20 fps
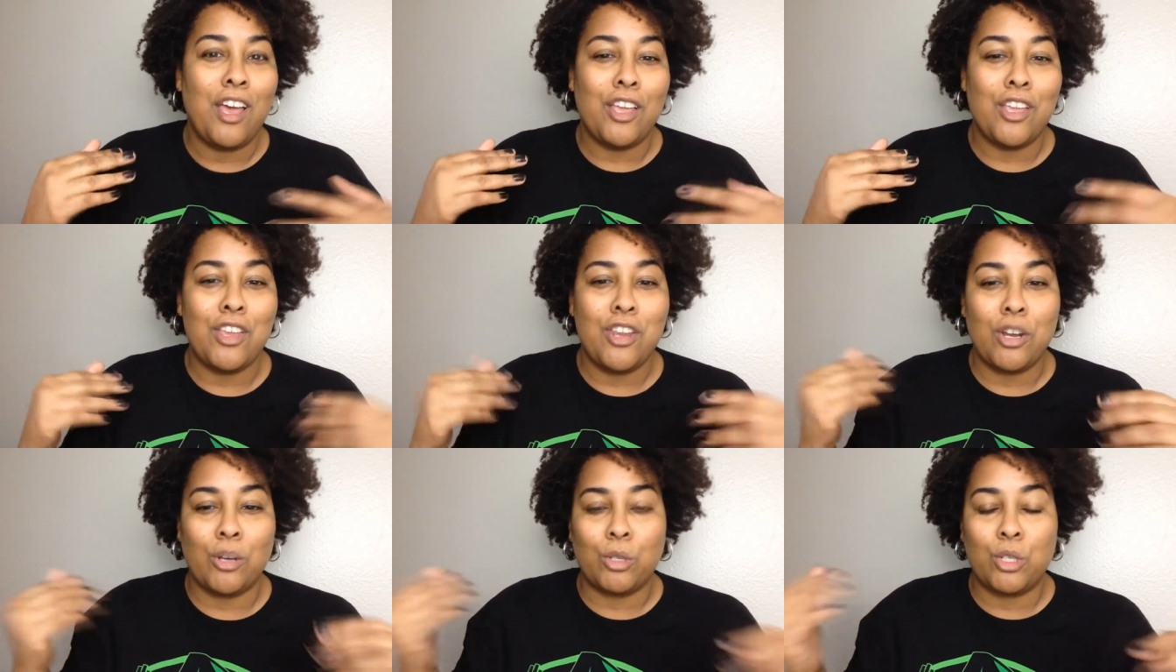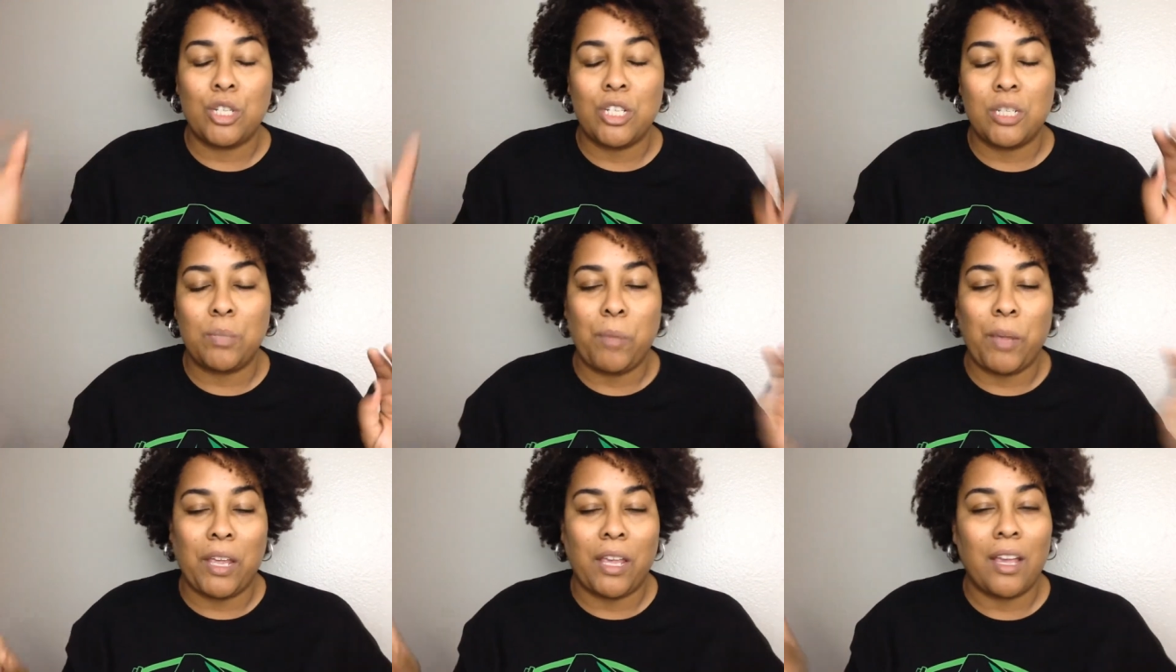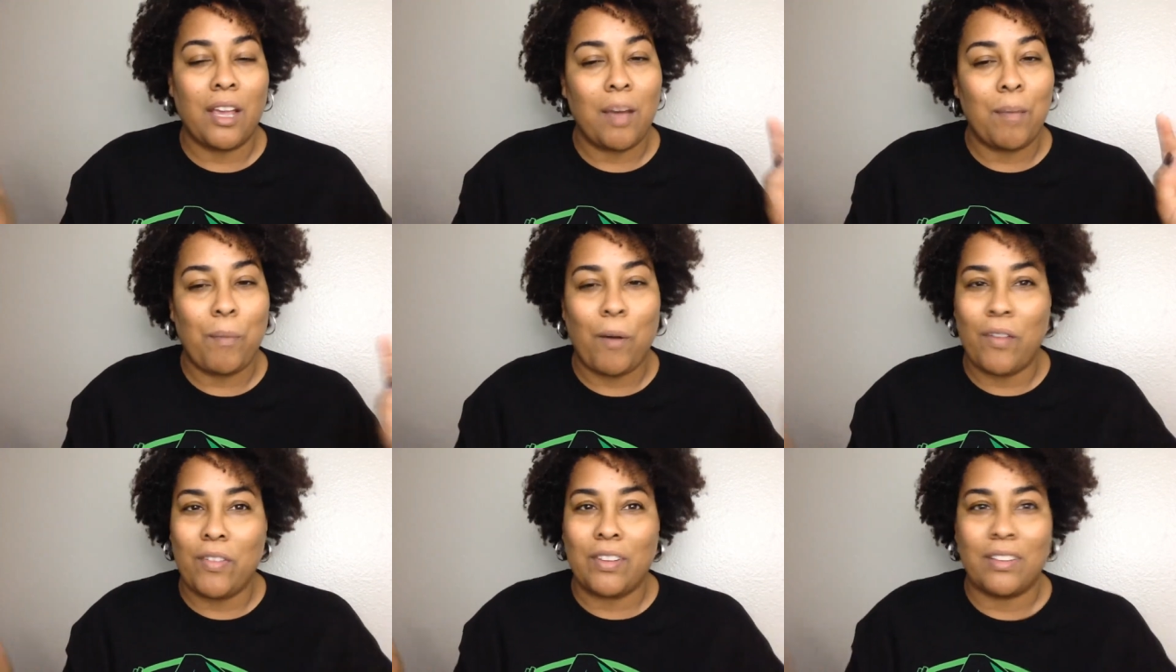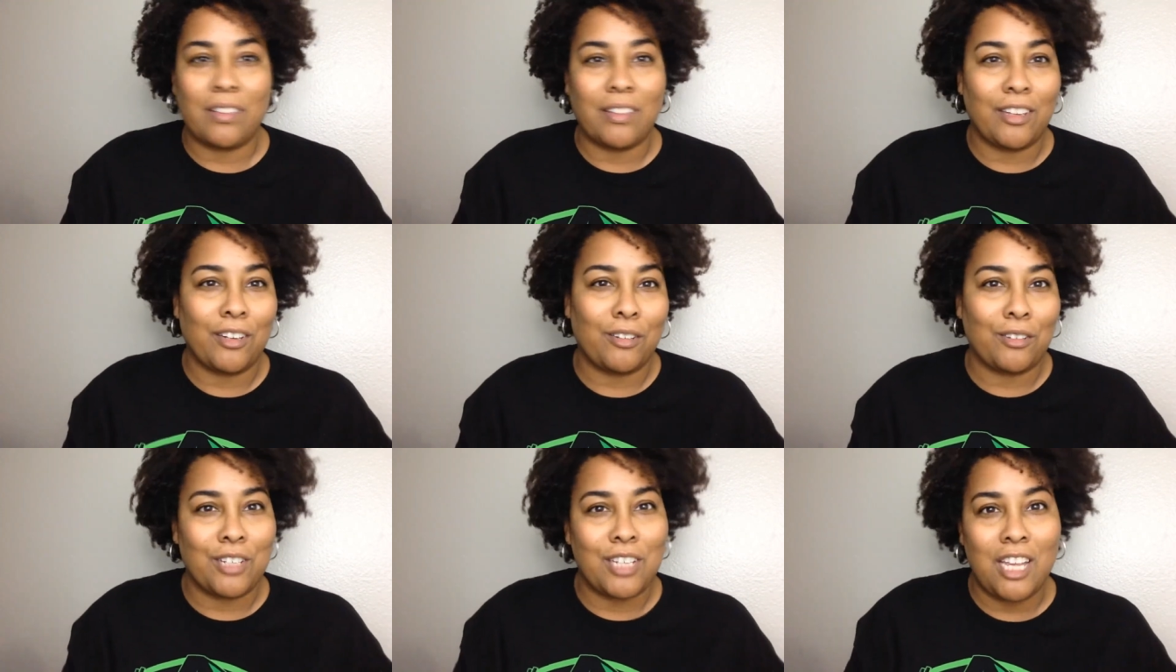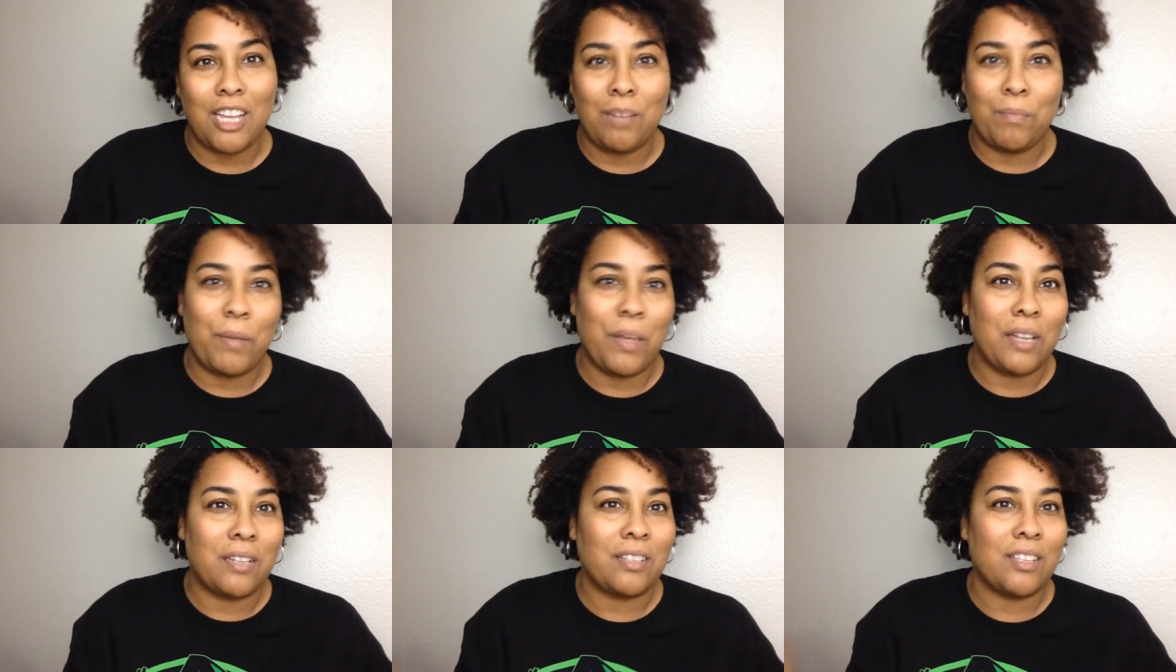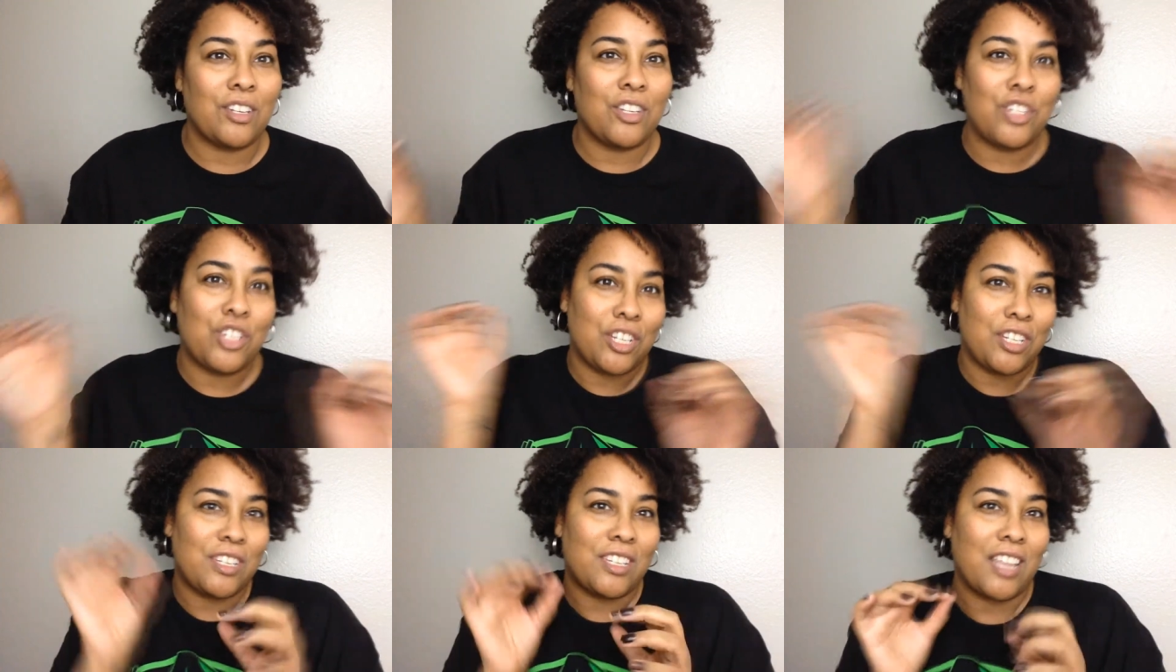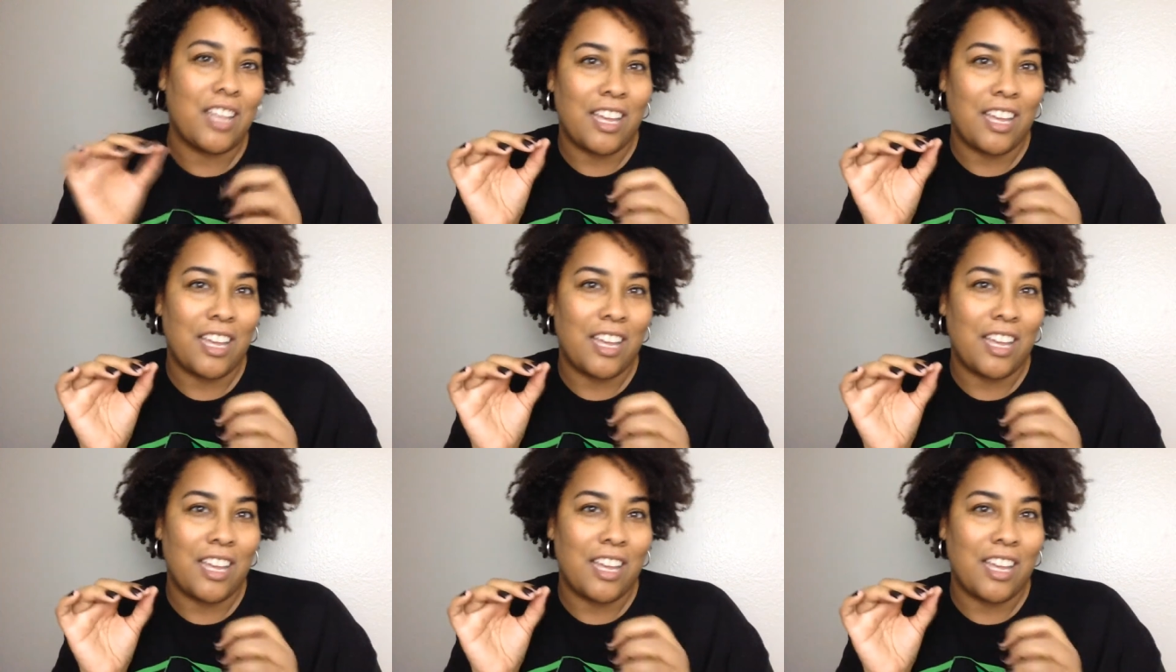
you know, she's picking up on these little tidbits that she's